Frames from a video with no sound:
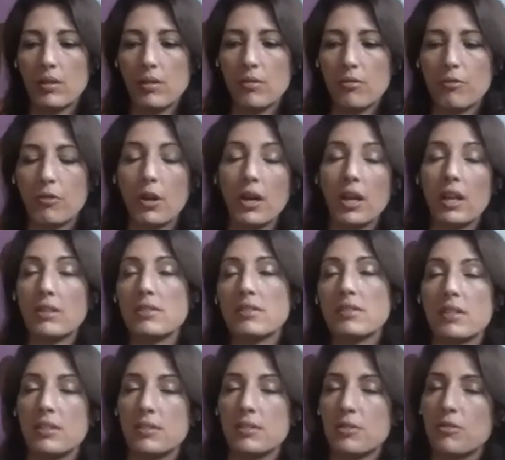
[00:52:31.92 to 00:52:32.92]
For
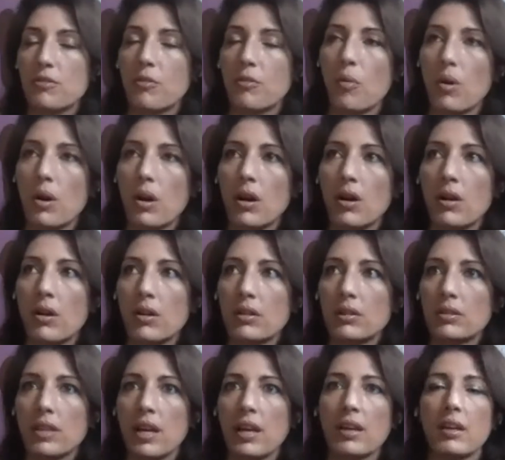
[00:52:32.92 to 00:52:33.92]
instance,
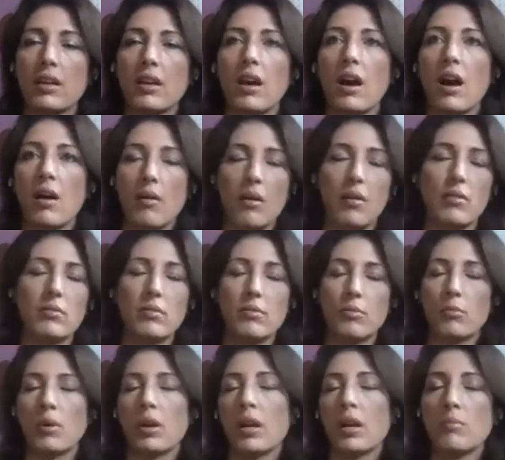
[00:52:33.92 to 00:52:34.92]

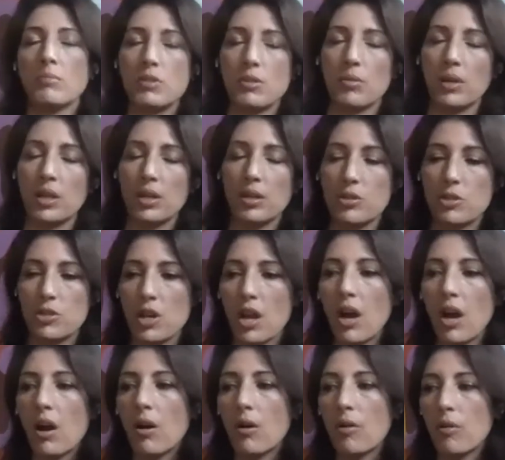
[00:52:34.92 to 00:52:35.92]
when I'm doing a
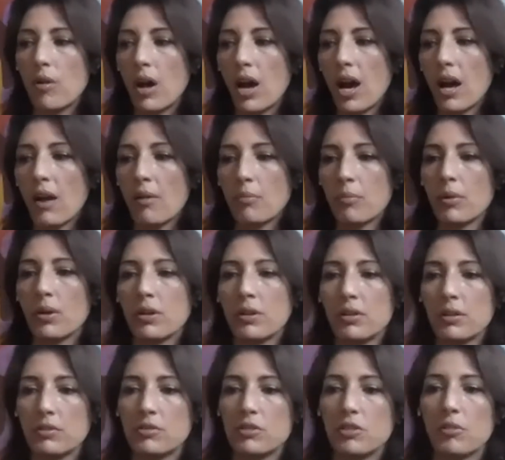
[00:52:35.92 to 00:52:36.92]
show, I
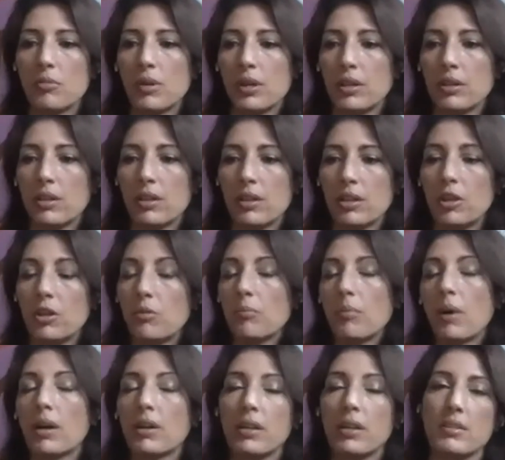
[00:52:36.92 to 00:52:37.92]
will do a
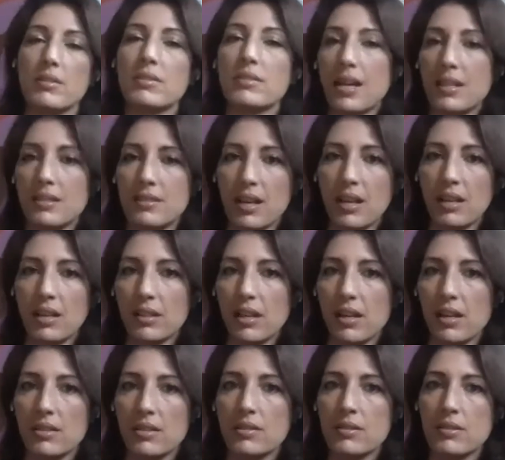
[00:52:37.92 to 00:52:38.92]
humongous set deck
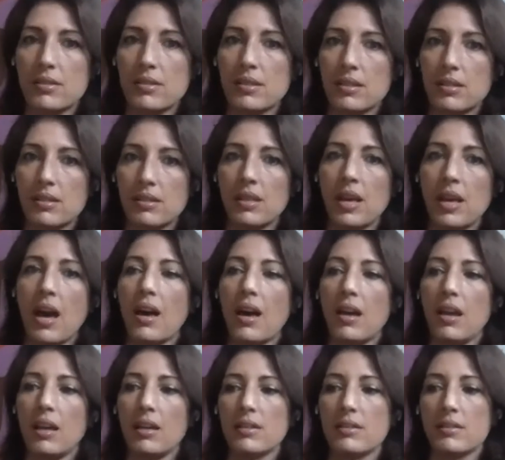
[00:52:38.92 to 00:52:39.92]
list that
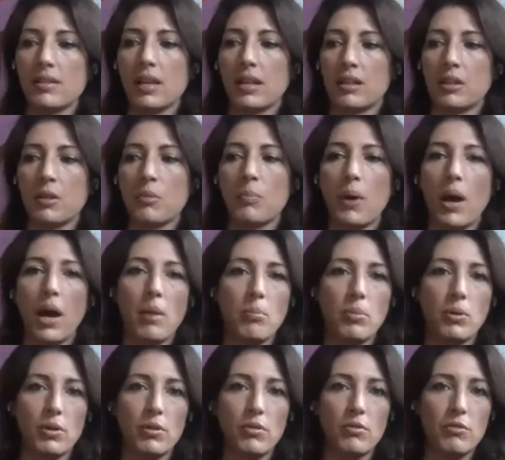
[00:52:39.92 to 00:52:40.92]
is like the
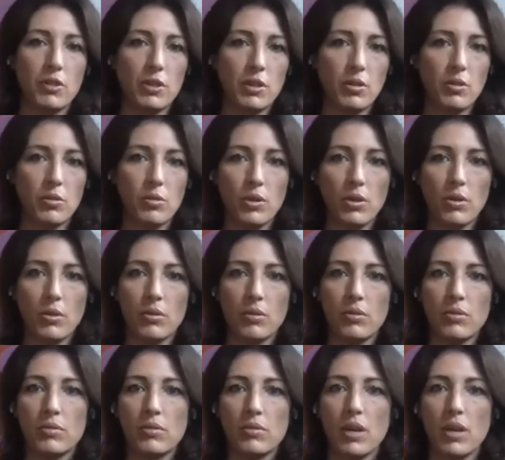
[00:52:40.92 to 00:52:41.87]
Bible for the crew.